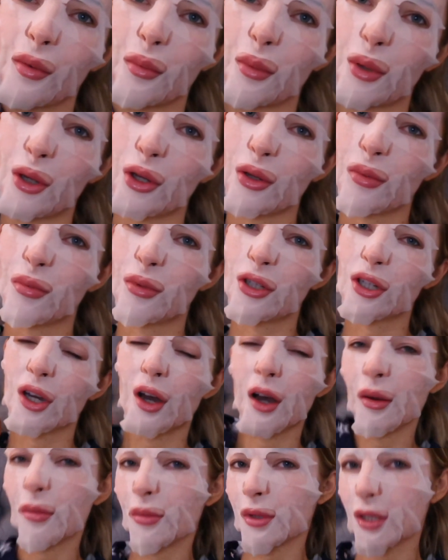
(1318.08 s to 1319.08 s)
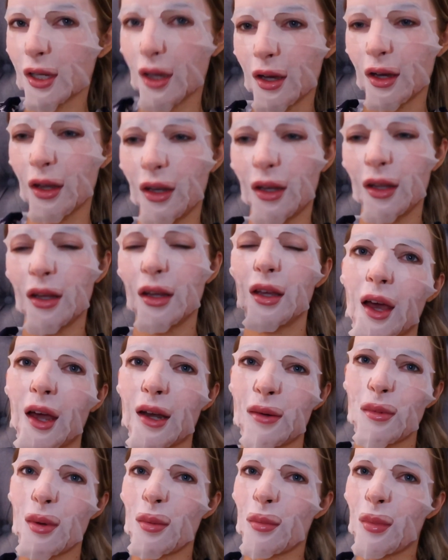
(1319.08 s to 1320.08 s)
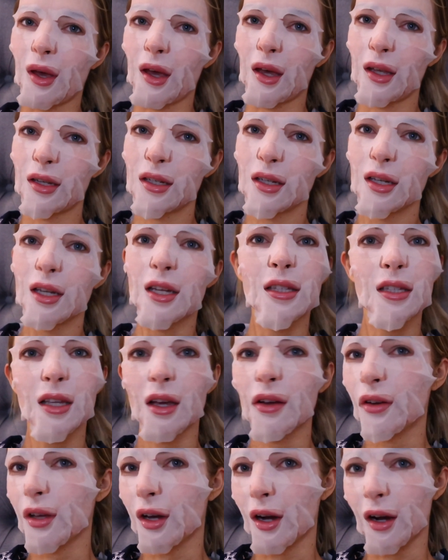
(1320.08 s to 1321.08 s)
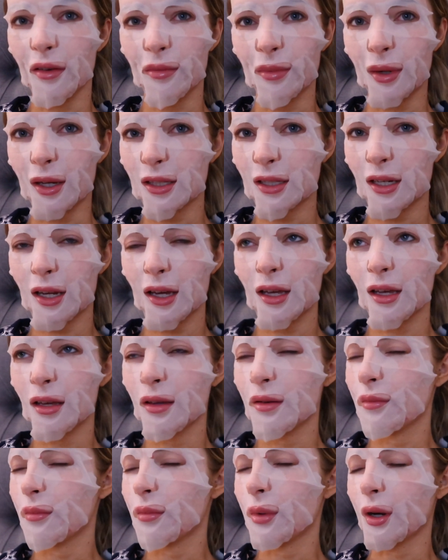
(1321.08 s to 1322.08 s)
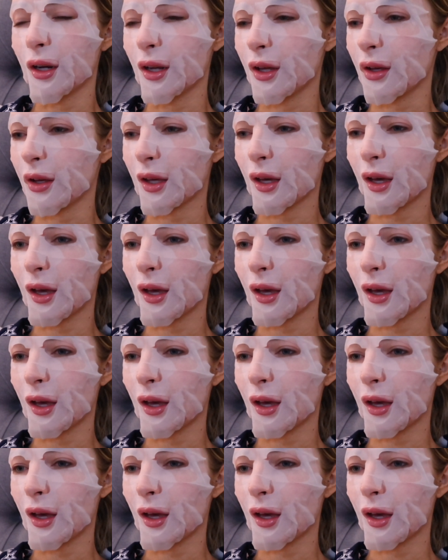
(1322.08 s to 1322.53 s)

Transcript: got my new pyjamas on and I'm in bed. It's only 8:30, but I don't